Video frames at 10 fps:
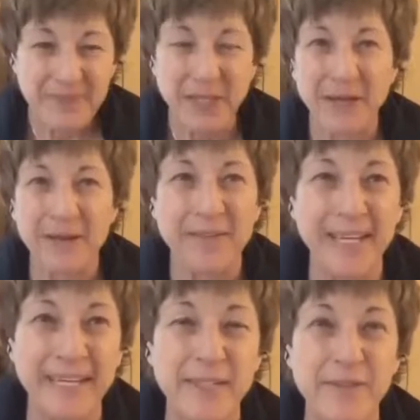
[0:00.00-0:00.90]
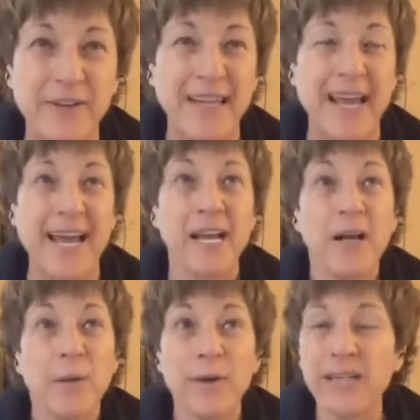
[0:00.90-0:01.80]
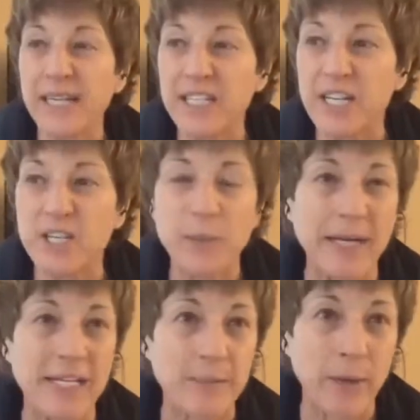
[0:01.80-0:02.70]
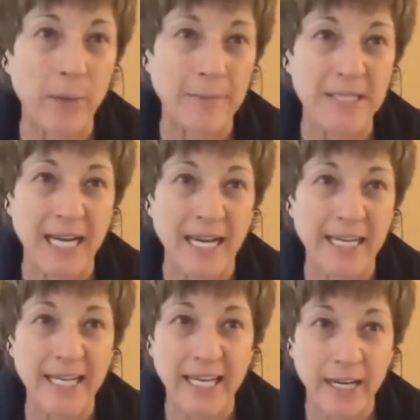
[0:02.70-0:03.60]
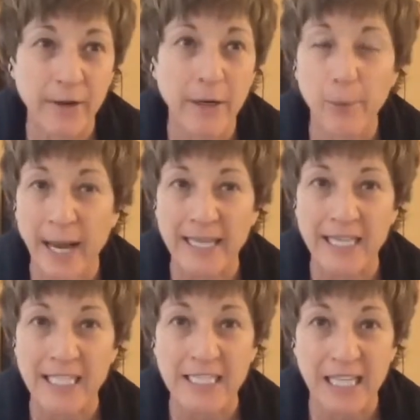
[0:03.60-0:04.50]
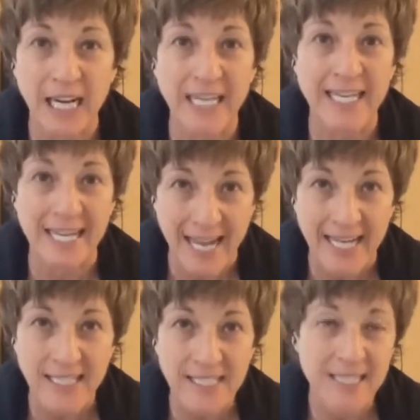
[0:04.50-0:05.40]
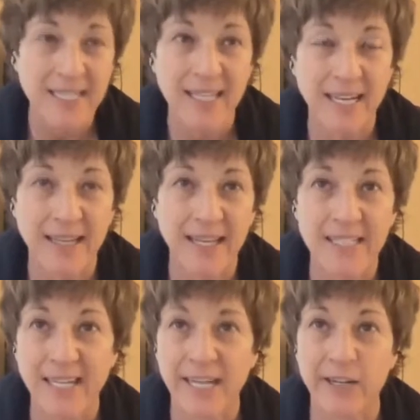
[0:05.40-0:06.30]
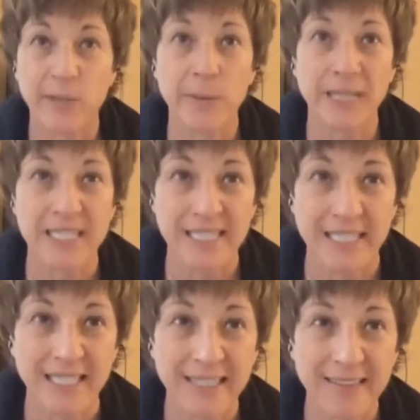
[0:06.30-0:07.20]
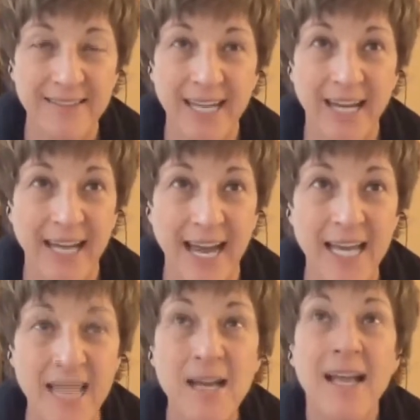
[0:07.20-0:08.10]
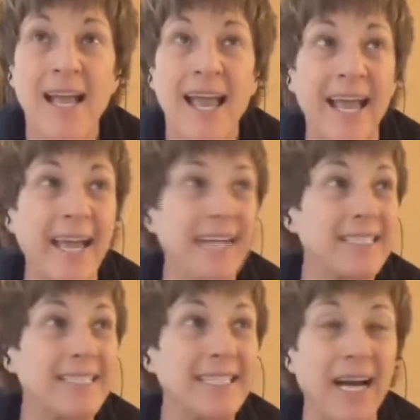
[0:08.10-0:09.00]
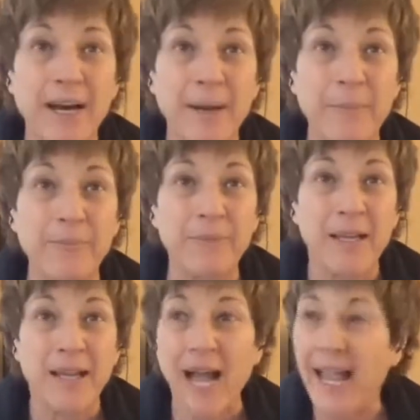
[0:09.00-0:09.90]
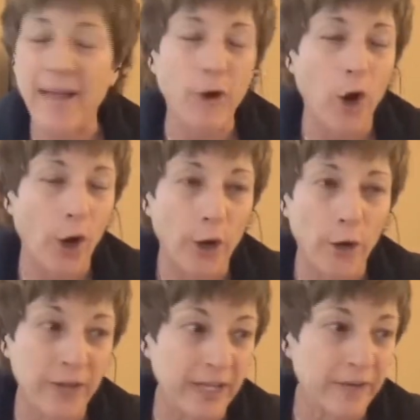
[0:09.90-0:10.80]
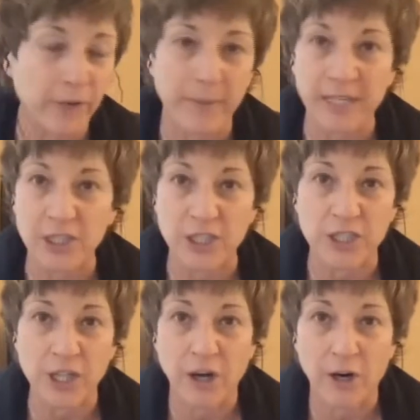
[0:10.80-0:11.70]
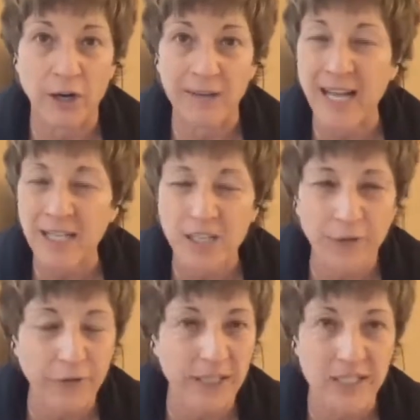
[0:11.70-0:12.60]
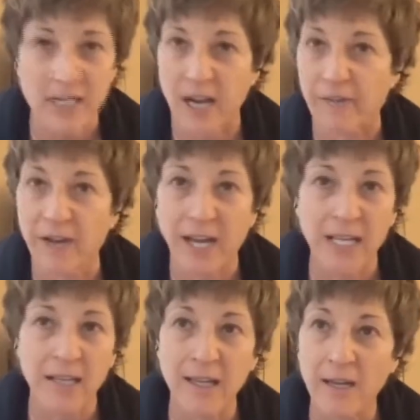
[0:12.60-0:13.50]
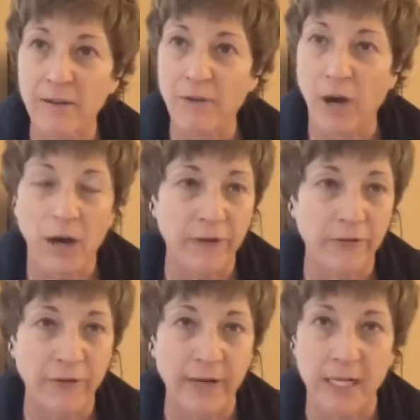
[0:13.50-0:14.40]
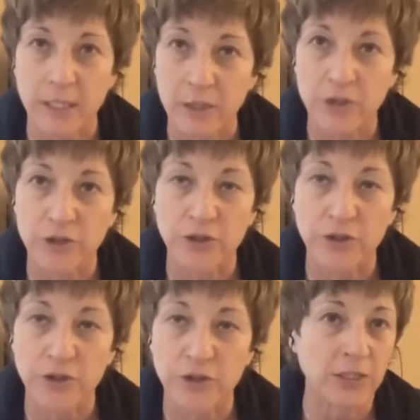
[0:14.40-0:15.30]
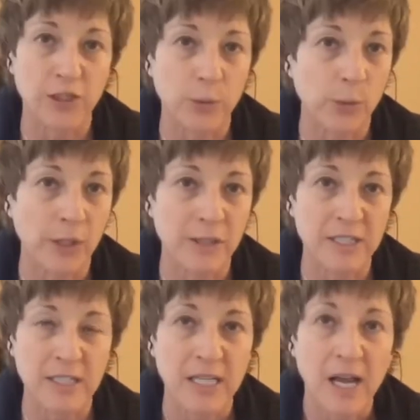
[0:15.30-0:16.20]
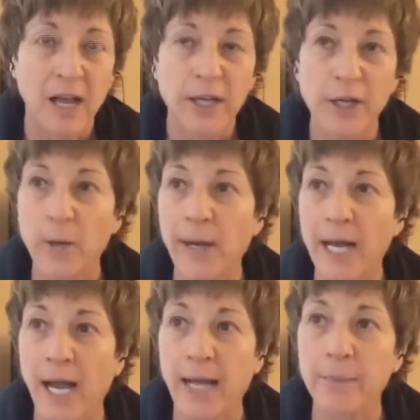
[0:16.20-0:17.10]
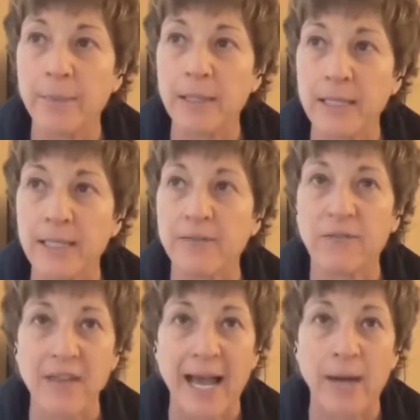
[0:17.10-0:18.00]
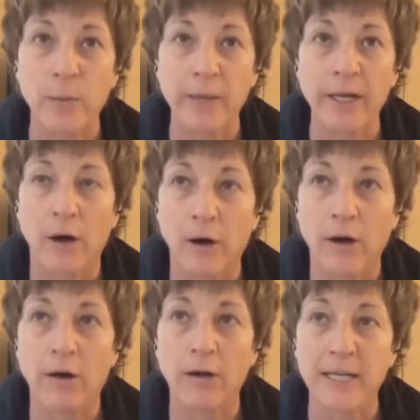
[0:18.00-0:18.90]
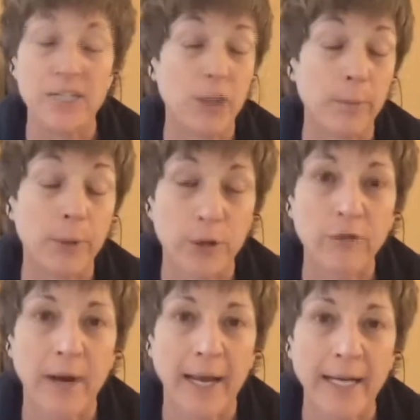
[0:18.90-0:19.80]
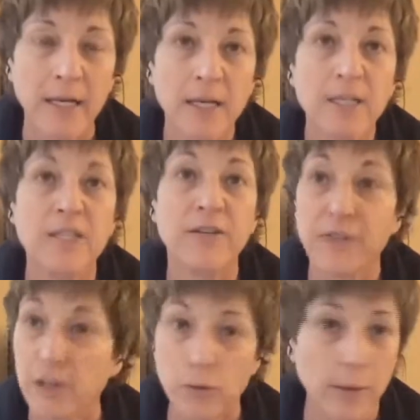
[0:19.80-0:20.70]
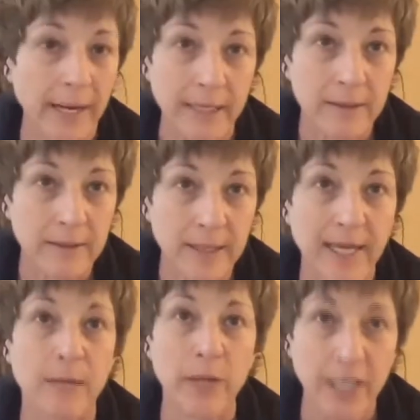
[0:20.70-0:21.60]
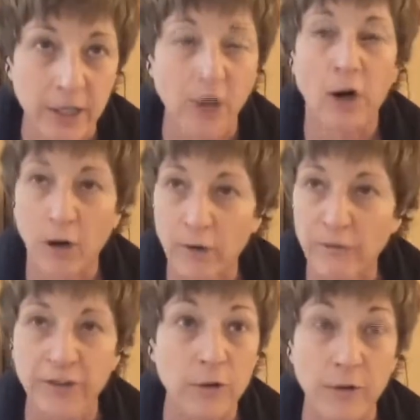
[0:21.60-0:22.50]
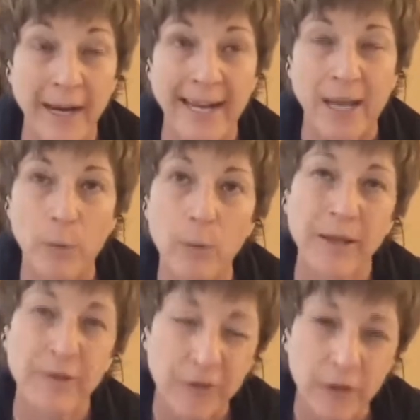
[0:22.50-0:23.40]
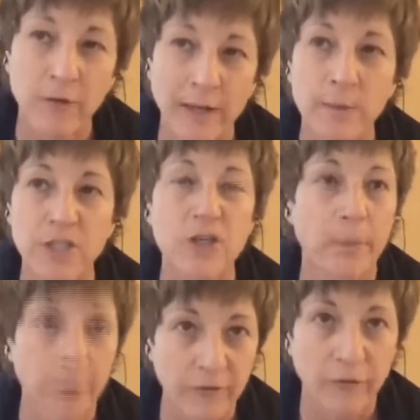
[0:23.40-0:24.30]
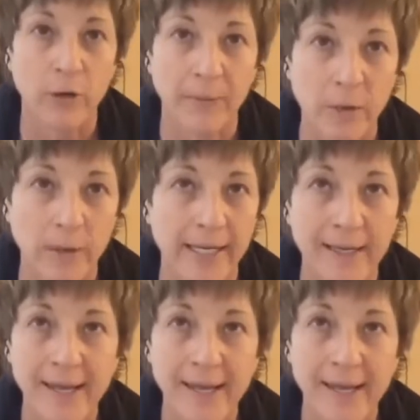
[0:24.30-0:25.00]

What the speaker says: Oh, thank you for that. Well, the easiest way is my website, carabradley.net. And that's Cara with a C.net. And I have all the information lots of free stuff. I love offering and contributing to the world because you know what? I believe that it's our birthright to feel great. And we can all feel great. And when we feel great, we start performing great.